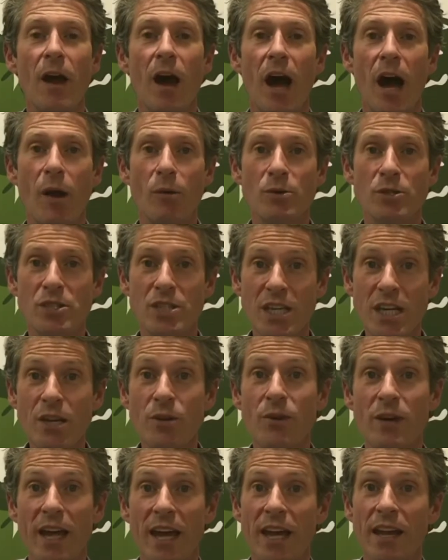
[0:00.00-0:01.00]
I will see
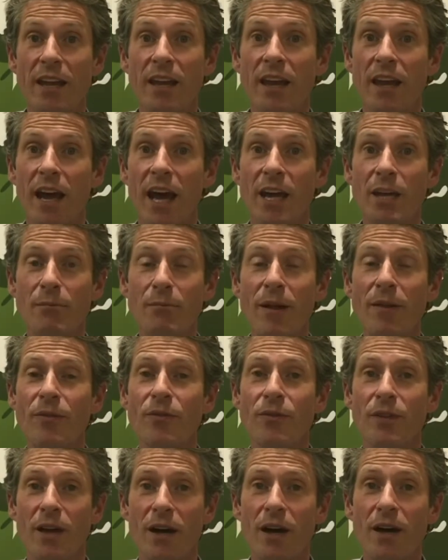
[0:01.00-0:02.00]
you again at a
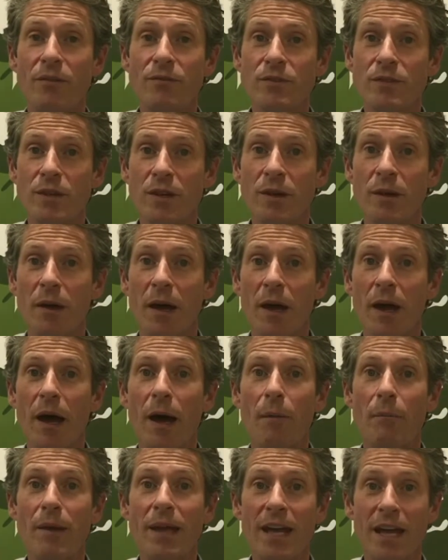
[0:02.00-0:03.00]
month after
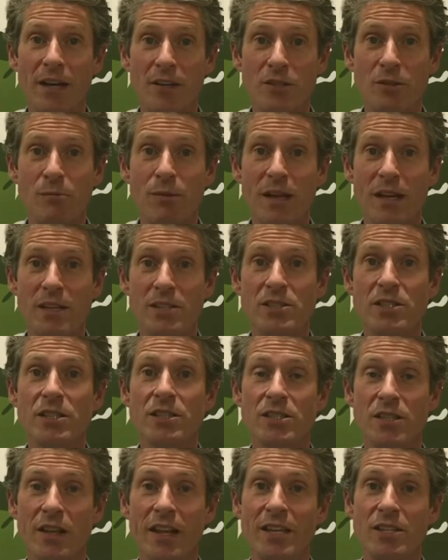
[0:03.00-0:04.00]
being out of plaster,
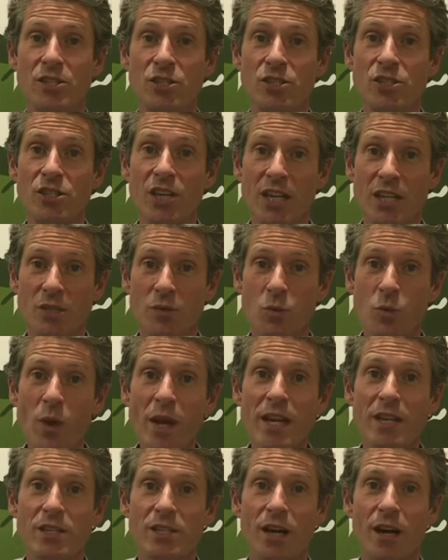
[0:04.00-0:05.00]
so that is 6
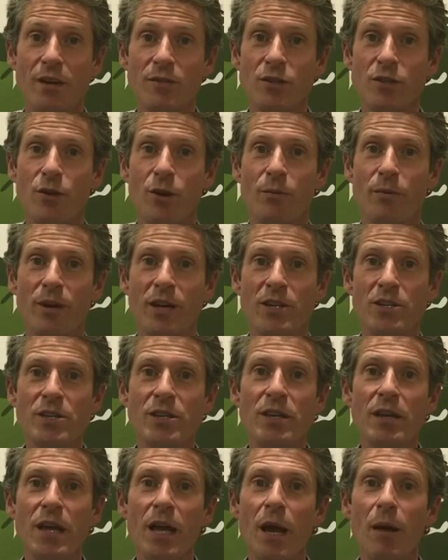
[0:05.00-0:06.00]
weeks after your
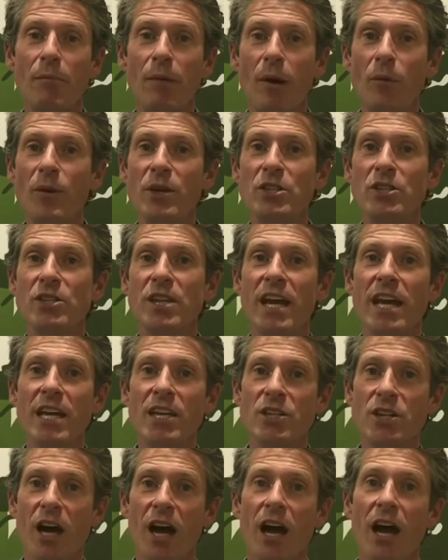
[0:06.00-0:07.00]
operation, by which
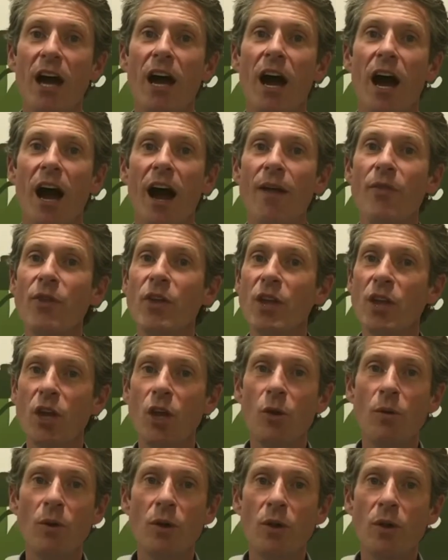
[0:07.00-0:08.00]
stage I think
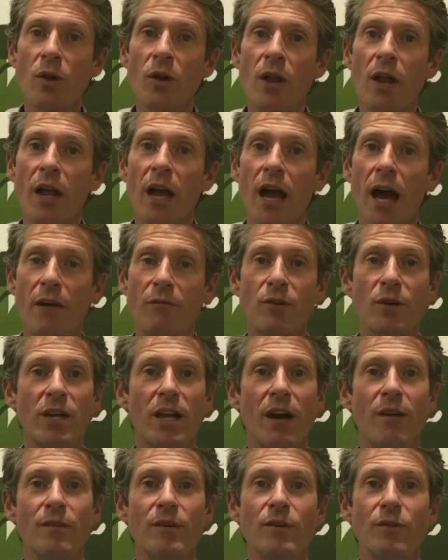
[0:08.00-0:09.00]
you will have
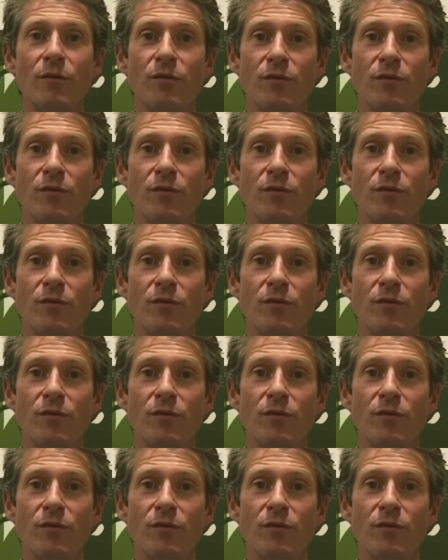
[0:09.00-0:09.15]
recovered